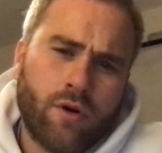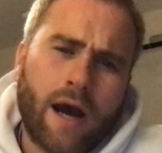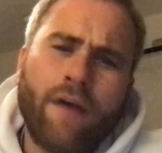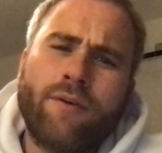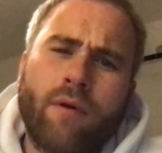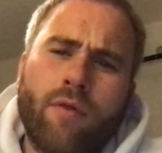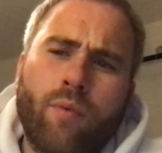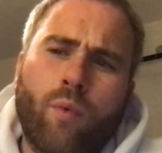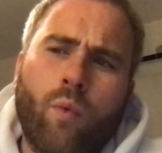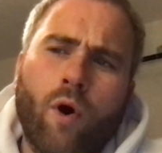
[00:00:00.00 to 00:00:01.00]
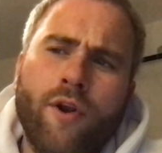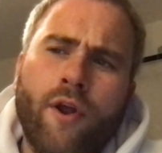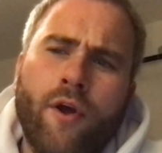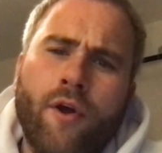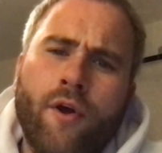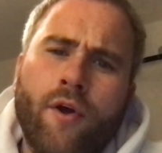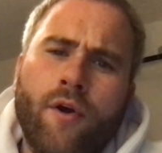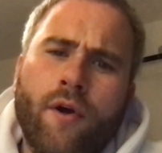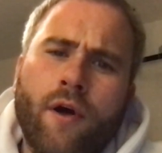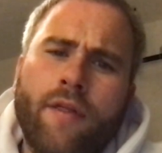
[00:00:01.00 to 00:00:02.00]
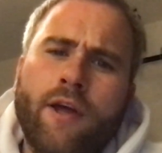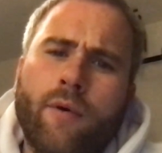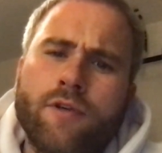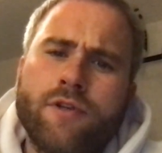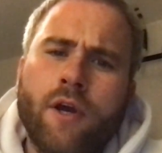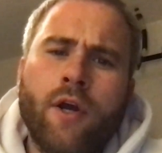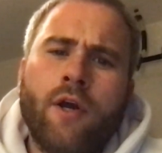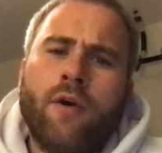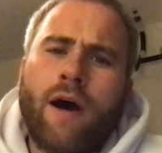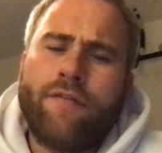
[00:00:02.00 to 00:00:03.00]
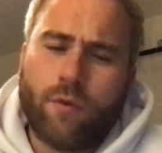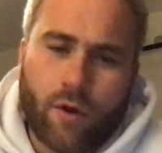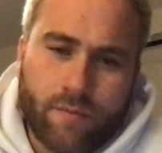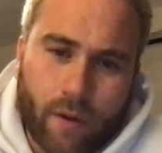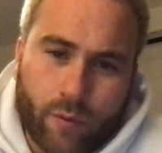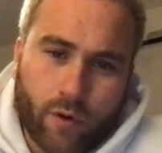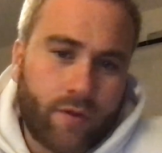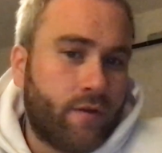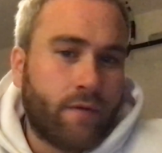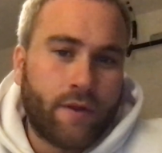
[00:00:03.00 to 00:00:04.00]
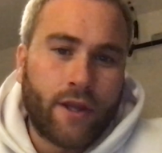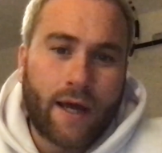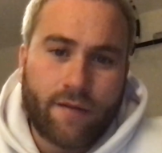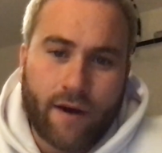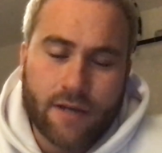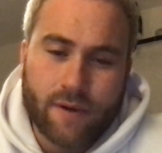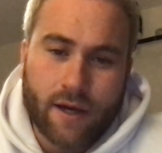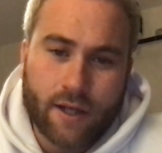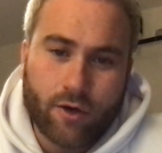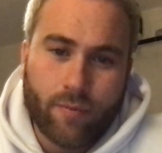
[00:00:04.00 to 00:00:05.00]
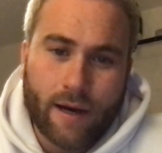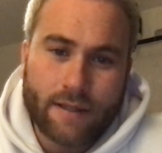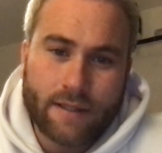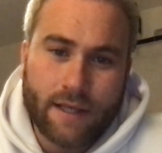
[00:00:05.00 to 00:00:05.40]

after month 1, I think it was, after month one, they advised me I could go back to